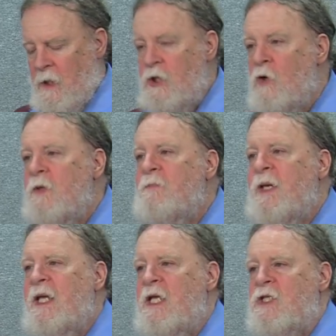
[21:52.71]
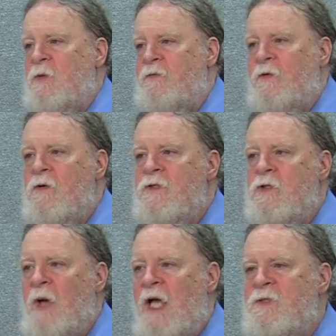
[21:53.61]
human beings referred
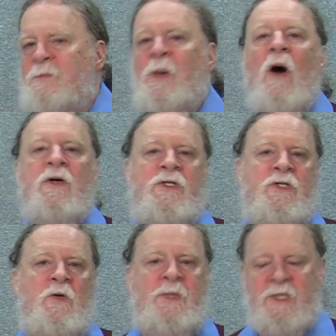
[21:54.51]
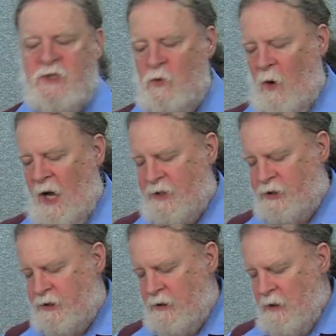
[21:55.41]
to as bugs to be
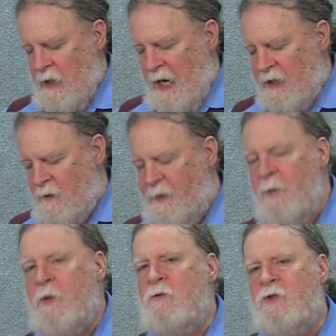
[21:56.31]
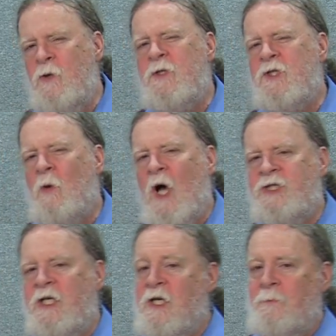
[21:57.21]
squashed, and the people who do the
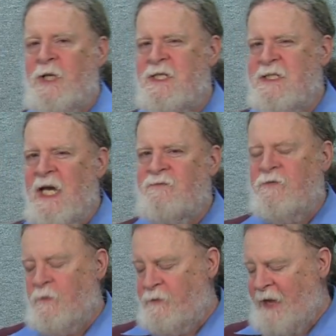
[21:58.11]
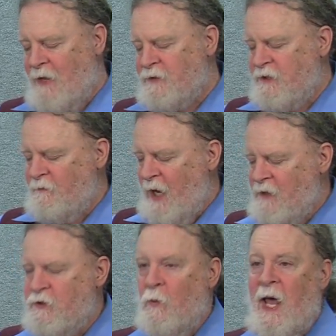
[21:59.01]
squashing in complete safety from thousands of
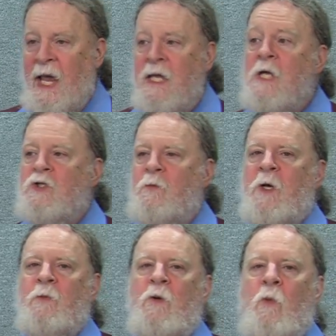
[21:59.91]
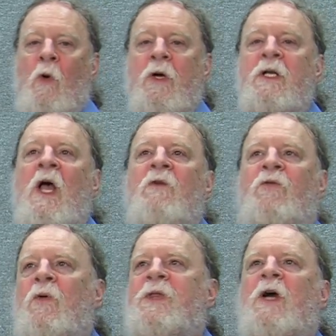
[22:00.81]
miles away to be rewarded
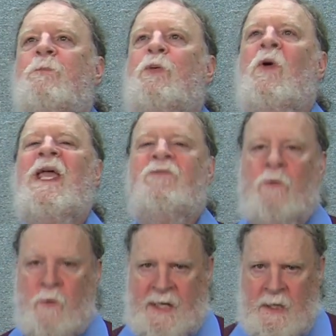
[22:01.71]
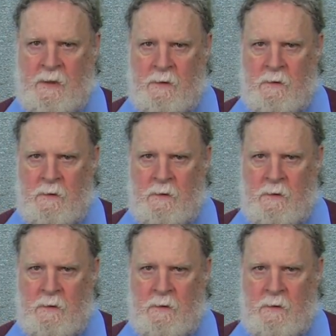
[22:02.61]
for their bravery.